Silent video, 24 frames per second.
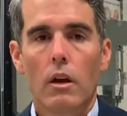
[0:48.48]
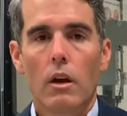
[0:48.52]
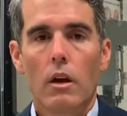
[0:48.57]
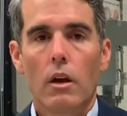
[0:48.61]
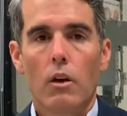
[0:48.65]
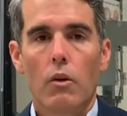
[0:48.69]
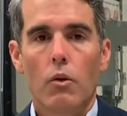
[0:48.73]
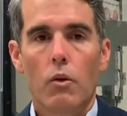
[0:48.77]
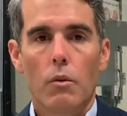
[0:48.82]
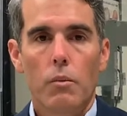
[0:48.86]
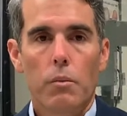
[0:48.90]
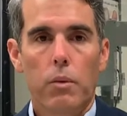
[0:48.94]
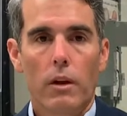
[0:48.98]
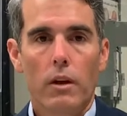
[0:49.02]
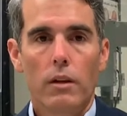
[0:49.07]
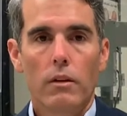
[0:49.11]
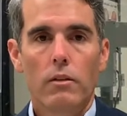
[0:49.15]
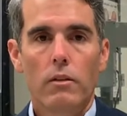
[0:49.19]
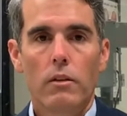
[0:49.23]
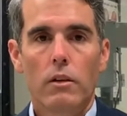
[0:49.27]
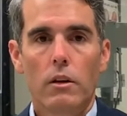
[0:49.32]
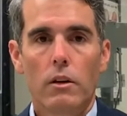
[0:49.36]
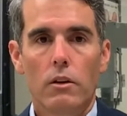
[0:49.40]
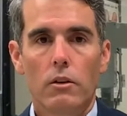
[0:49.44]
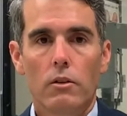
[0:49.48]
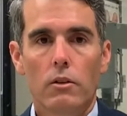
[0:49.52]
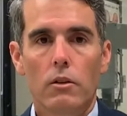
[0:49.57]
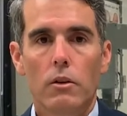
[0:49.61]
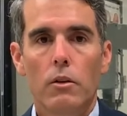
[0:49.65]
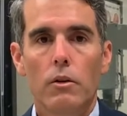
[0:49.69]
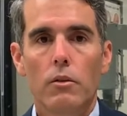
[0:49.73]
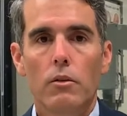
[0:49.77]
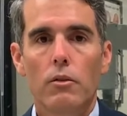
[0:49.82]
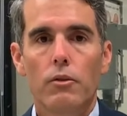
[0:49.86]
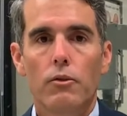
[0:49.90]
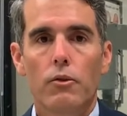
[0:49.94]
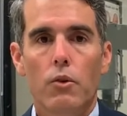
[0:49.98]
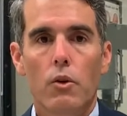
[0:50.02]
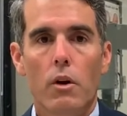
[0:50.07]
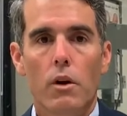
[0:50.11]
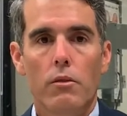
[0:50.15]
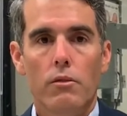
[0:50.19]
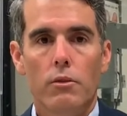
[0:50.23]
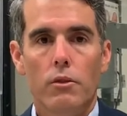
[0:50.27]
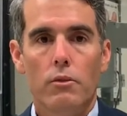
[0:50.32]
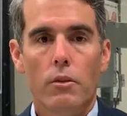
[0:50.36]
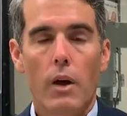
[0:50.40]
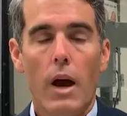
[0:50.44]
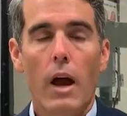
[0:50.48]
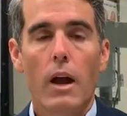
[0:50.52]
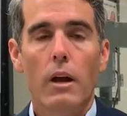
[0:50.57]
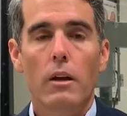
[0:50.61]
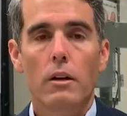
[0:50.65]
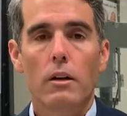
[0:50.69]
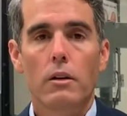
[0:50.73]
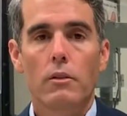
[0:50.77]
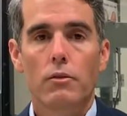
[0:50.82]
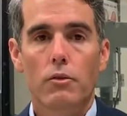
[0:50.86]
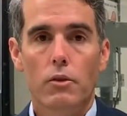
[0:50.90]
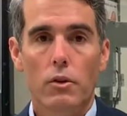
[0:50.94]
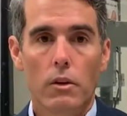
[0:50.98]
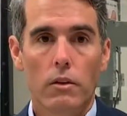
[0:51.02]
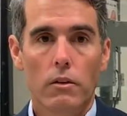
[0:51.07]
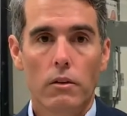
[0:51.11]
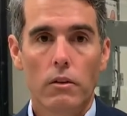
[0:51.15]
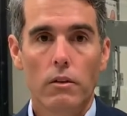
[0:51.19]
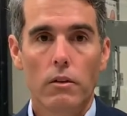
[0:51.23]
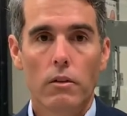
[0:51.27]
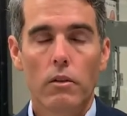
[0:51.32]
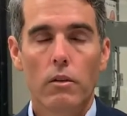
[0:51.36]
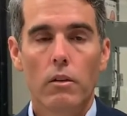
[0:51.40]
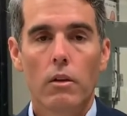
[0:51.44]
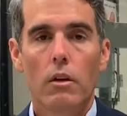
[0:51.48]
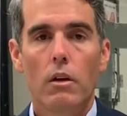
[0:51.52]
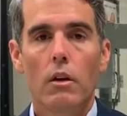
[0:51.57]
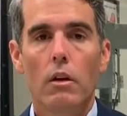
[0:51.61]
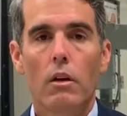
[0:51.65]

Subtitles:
We place the ear tubes for a variety of reasons.